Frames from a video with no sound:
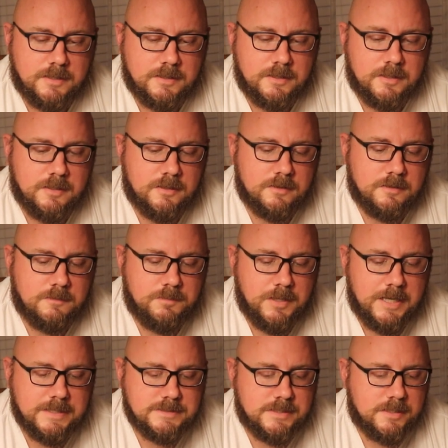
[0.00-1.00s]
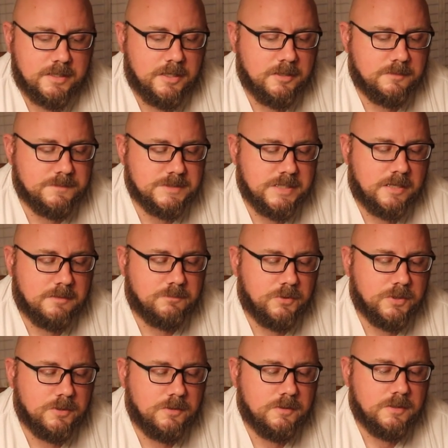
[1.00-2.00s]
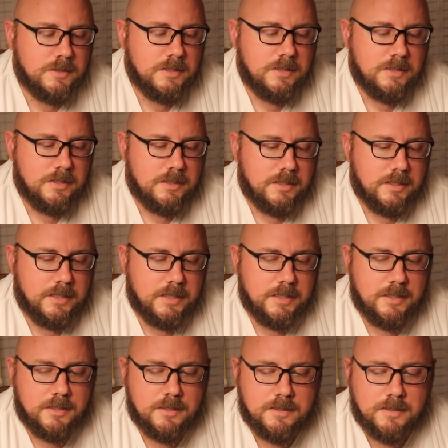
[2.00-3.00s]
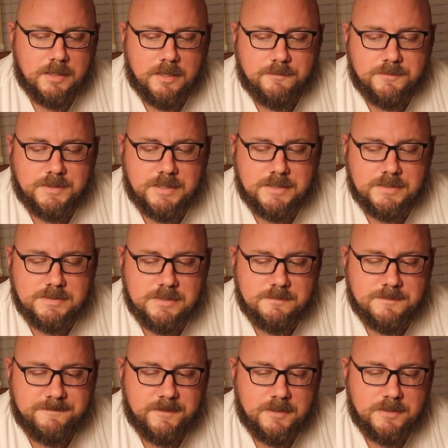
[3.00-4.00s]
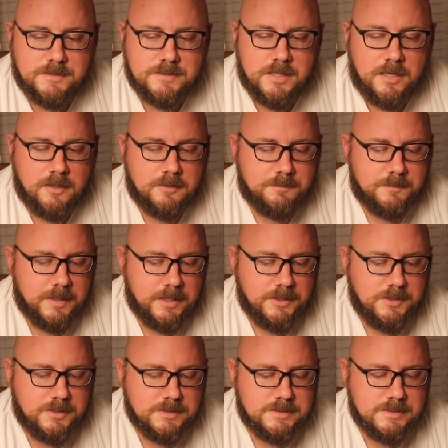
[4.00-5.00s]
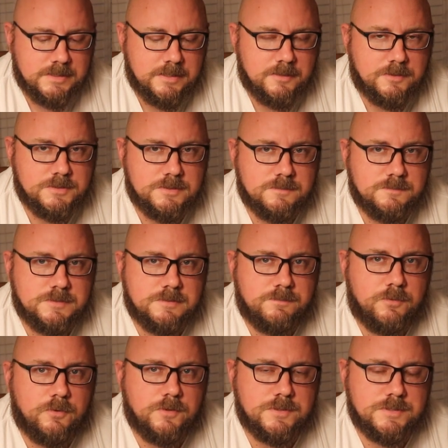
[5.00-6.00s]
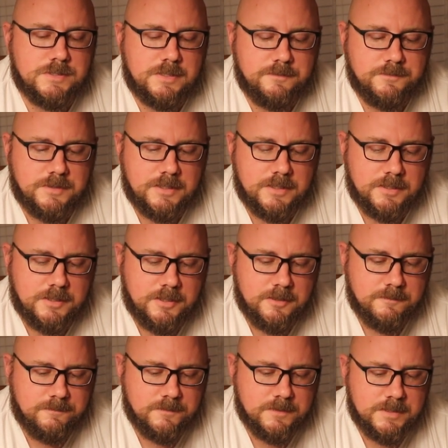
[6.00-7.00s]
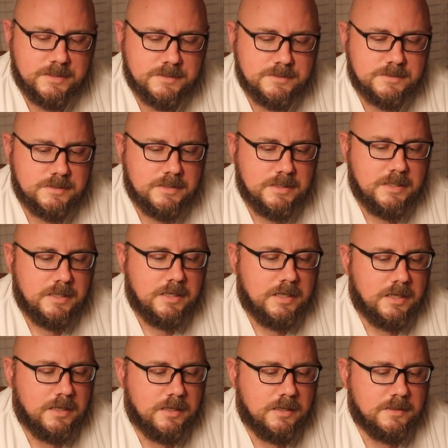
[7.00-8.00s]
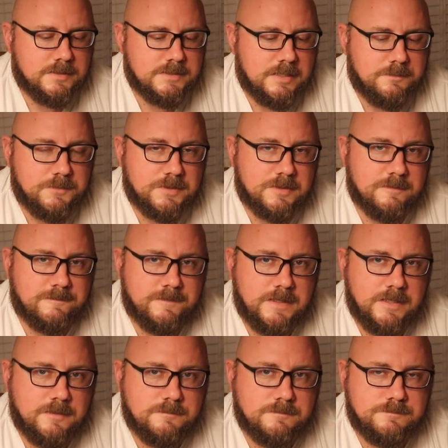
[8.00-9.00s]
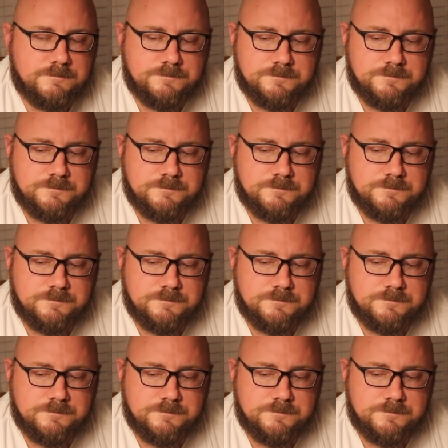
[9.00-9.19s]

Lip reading: that the plastic on them is not brittle, and everything seems very solid made. You can see there's some supports and everything in here for this. Same with the feet.